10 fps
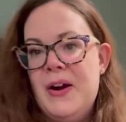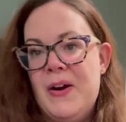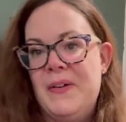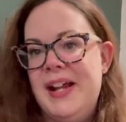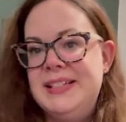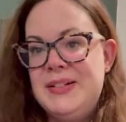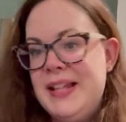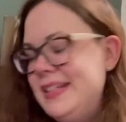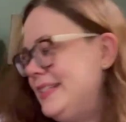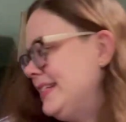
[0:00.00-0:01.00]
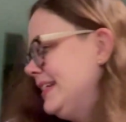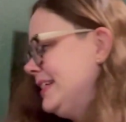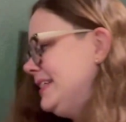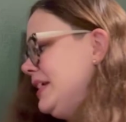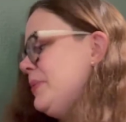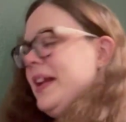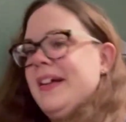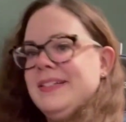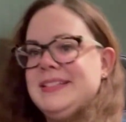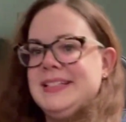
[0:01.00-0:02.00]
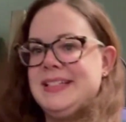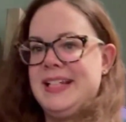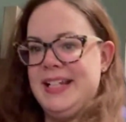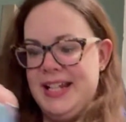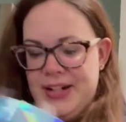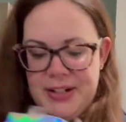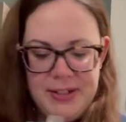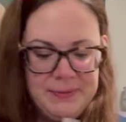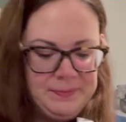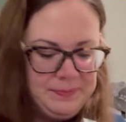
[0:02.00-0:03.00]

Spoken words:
All right, so let's see what else is in here.